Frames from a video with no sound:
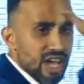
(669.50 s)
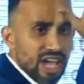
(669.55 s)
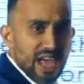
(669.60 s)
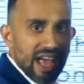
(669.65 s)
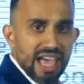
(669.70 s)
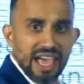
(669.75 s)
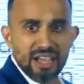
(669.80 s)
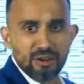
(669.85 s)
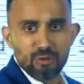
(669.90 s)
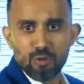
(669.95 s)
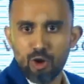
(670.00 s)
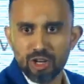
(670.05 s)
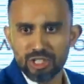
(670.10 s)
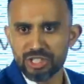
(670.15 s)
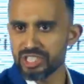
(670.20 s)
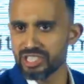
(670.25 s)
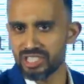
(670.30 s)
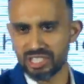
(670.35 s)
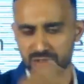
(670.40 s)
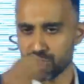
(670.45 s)
air
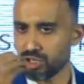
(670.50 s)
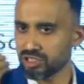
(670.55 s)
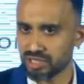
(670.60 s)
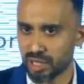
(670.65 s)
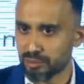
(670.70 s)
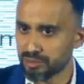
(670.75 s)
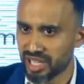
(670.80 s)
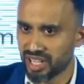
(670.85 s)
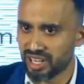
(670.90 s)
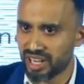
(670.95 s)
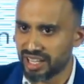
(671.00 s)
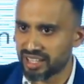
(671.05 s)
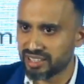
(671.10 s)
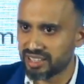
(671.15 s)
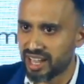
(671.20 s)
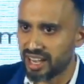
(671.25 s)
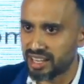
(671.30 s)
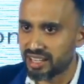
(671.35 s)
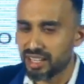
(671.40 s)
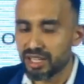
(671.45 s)
washers or something like
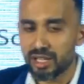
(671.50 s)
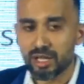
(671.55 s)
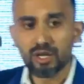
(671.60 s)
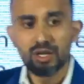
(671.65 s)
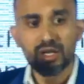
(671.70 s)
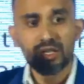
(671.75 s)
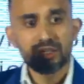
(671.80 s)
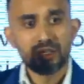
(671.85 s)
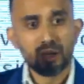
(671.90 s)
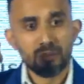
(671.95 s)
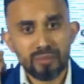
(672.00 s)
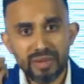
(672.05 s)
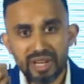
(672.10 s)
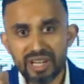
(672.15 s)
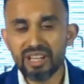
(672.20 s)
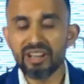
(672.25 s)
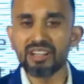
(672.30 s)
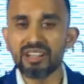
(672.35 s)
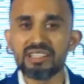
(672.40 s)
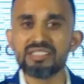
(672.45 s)
that. The main
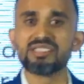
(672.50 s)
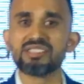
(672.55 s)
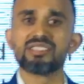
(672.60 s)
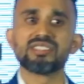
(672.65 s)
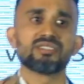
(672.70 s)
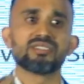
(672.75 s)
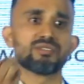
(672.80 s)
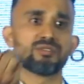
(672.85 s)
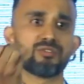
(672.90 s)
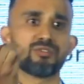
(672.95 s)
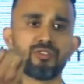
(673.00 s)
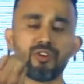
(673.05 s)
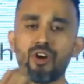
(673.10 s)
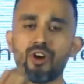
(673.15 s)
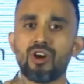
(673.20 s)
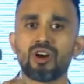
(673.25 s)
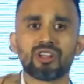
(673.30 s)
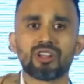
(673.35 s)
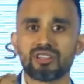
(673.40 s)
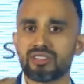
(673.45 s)
reason
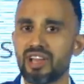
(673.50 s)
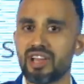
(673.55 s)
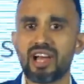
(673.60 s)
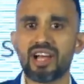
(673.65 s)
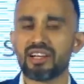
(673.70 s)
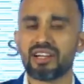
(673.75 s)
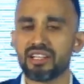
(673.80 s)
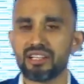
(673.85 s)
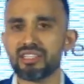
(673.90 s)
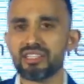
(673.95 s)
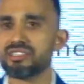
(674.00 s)
for that is